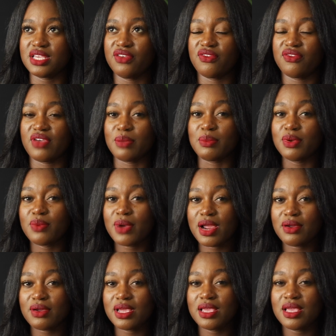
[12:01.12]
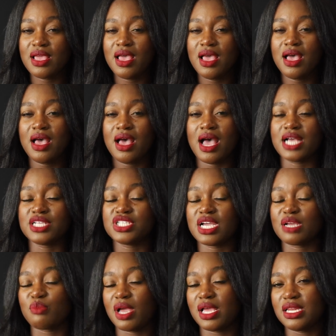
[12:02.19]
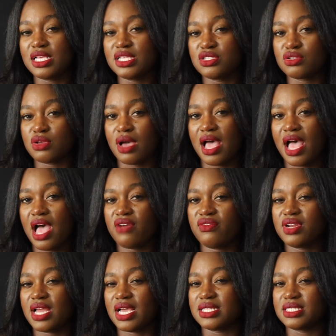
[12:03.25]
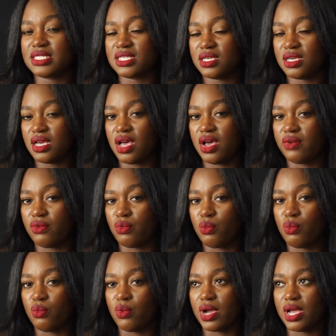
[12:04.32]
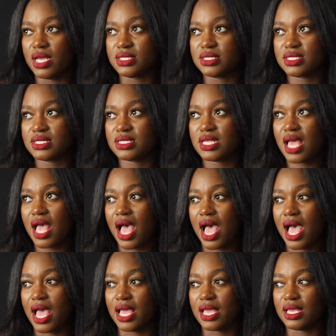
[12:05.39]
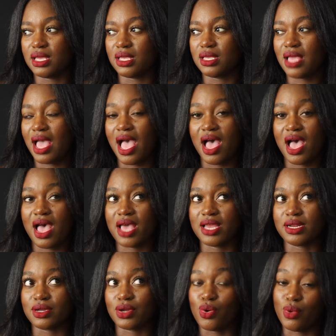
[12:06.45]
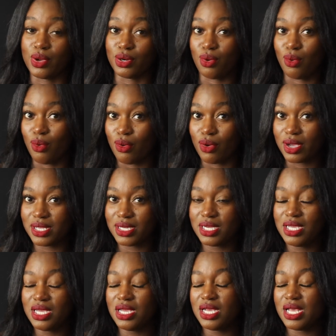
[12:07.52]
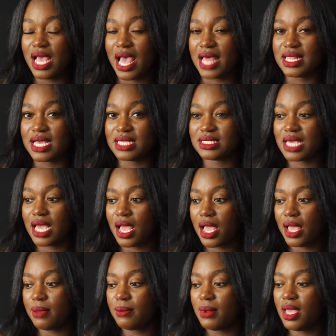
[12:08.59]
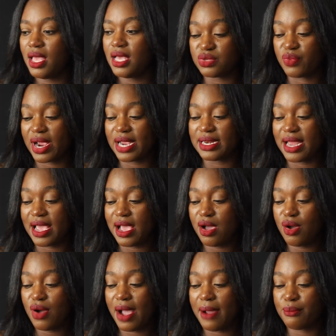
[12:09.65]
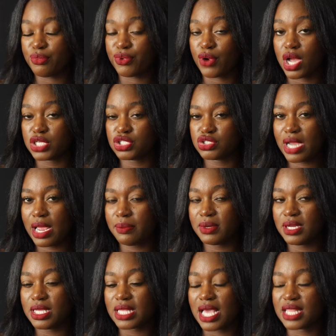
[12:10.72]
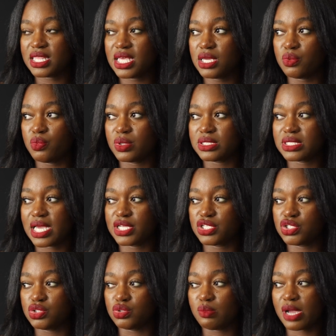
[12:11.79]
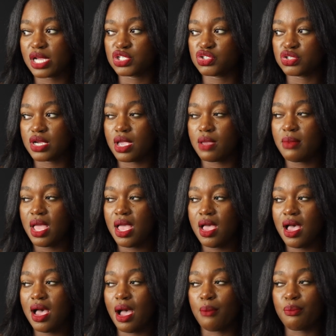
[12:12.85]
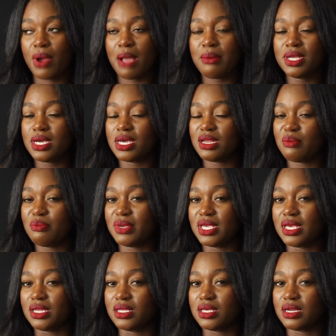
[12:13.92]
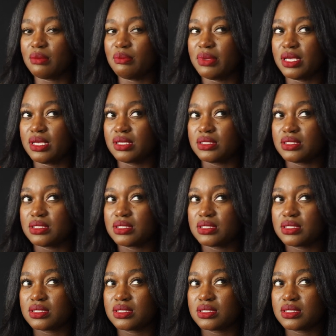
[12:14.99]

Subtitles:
in February, I checked my link. So I have an idea of what I had going on at that time. Right now, I'm bra strap length. I think once I do my trim, I'm probably going to be a little bit